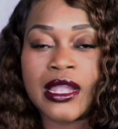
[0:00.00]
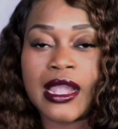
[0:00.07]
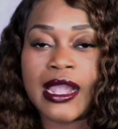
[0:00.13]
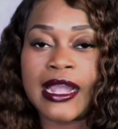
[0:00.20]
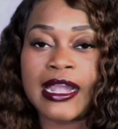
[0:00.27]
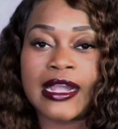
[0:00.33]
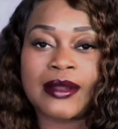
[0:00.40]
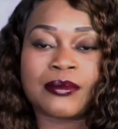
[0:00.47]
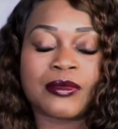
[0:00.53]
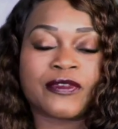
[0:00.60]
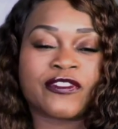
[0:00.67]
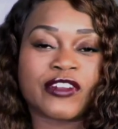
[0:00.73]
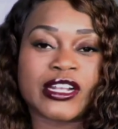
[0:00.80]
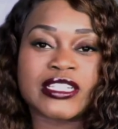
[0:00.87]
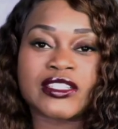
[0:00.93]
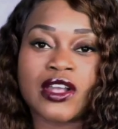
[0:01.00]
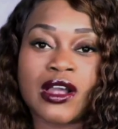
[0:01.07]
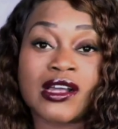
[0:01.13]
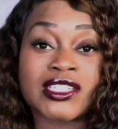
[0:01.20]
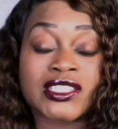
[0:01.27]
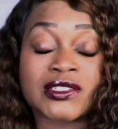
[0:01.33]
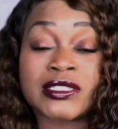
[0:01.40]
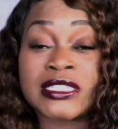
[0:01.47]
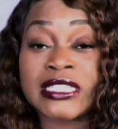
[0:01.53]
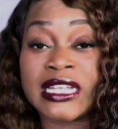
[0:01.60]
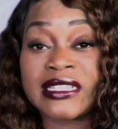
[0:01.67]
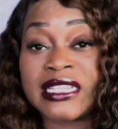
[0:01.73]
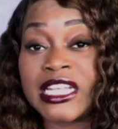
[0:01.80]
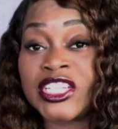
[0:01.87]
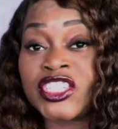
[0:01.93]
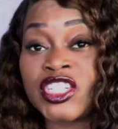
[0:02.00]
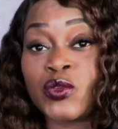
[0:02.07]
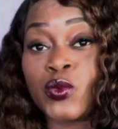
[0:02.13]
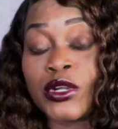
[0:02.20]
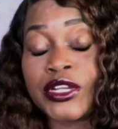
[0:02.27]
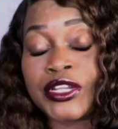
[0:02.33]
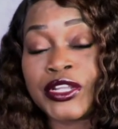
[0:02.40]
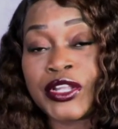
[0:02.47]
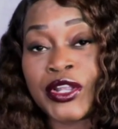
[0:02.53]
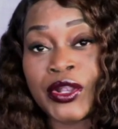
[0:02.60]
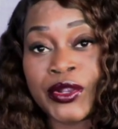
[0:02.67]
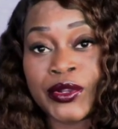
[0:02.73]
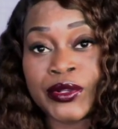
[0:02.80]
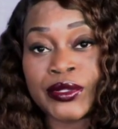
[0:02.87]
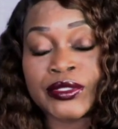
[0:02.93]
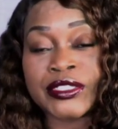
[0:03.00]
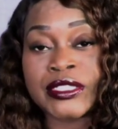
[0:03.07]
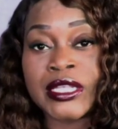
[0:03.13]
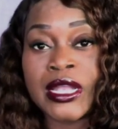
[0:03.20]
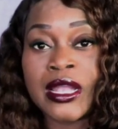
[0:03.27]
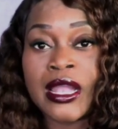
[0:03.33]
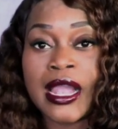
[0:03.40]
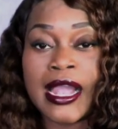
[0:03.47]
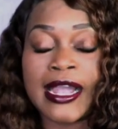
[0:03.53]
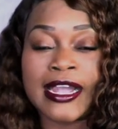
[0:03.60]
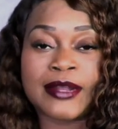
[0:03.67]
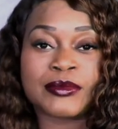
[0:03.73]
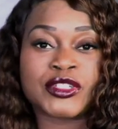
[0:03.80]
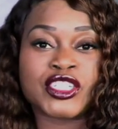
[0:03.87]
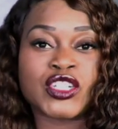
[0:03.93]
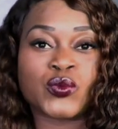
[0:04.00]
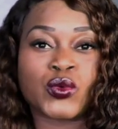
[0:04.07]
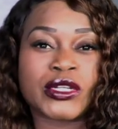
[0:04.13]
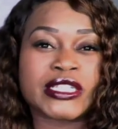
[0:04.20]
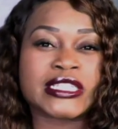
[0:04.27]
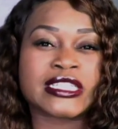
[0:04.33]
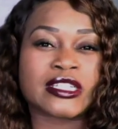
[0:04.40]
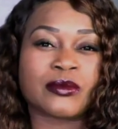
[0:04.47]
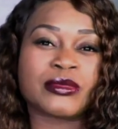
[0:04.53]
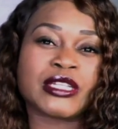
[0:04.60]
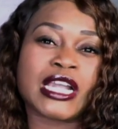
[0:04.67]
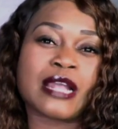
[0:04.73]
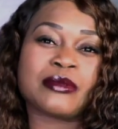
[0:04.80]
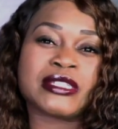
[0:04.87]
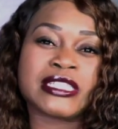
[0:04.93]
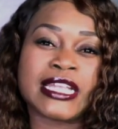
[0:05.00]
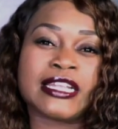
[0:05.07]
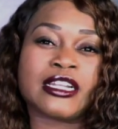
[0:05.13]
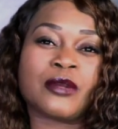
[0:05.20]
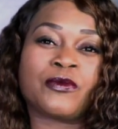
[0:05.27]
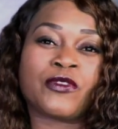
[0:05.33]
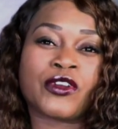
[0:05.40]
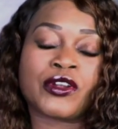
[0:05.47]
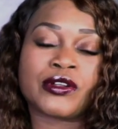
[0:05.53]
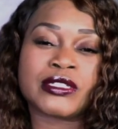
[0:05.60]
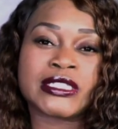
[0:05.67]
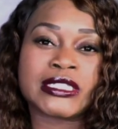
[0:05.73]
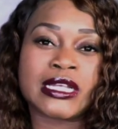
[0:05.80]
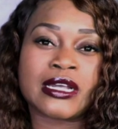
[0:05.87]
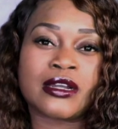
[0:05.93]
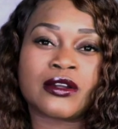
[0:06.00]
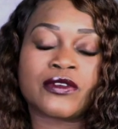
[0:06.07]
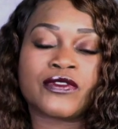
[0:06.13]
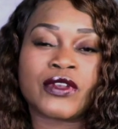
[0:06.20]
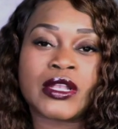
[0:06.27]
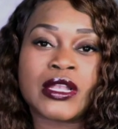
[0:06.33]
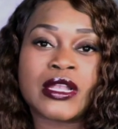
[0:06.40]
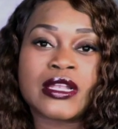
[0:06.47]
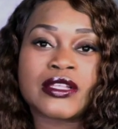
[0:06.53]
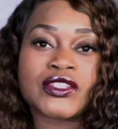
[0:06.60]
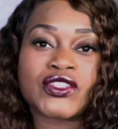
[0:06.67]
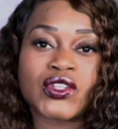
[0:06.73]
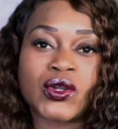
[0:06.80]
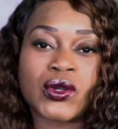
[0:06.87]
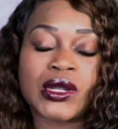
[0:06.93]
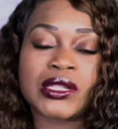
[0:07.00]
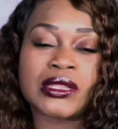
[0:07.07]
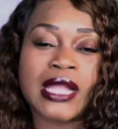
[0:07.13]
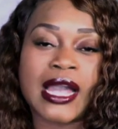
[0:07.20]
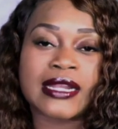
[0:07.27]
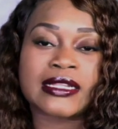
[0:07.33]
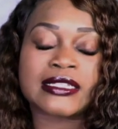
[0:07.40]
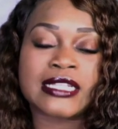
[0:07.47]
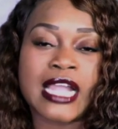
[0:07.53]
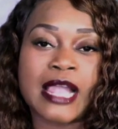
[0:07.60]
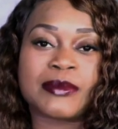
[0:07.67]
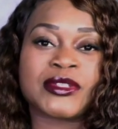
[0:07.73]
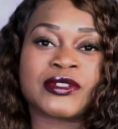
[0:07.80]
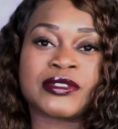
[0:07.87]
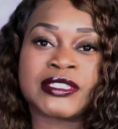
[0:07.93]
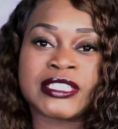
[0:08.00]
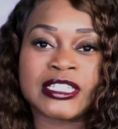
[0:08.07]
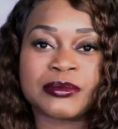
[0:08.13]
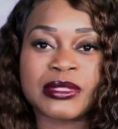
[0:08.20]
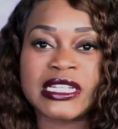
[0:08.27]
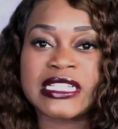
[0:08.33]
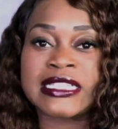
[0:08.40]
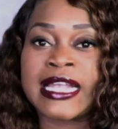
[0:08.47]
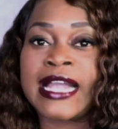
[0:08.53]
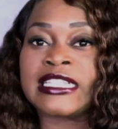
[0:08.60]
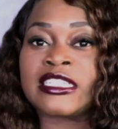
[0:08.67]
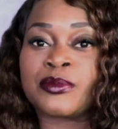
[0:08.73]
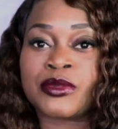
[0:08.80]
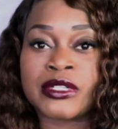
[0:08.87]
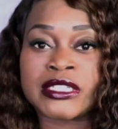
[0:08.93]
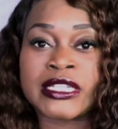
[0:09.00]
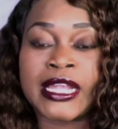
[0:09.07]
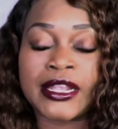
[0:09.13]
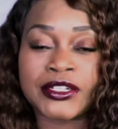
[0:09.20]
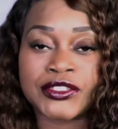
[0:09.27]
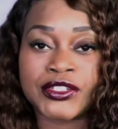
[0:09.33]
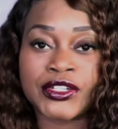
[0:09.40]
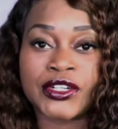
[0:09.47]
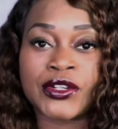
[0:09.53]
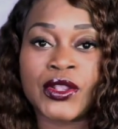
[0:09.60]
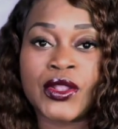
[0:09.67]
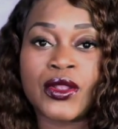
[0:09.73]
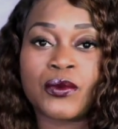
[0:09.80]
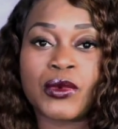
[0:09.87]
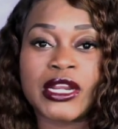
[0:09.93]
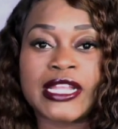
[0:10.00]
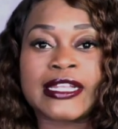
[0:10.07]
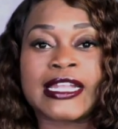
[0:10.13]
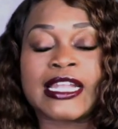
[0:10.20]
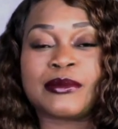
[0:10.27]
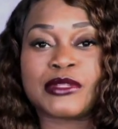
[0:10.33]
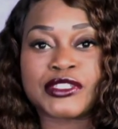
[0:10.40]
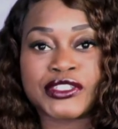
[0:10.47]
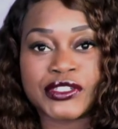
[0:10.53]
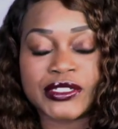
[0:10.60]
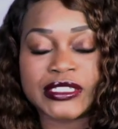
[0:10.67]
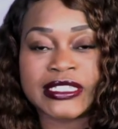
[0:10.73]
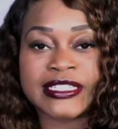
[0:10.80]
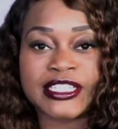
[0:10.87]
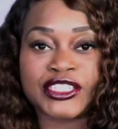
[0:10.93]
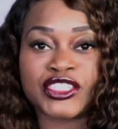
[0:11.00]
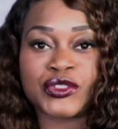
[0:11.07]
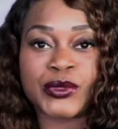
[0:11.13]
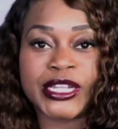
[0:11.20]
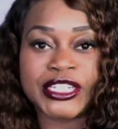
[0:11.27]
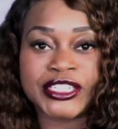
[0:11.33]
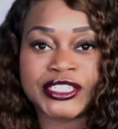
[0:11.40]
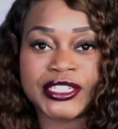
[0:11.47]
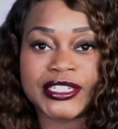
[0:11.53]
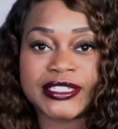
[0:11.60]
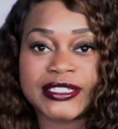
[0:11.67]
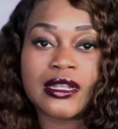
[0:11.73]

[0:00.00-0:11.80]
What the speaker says: Friends also said that she wouldn't curse. She wouldn't sometimes take up for herself. So a lot of times her siblings had to protect her when it came to certain situations.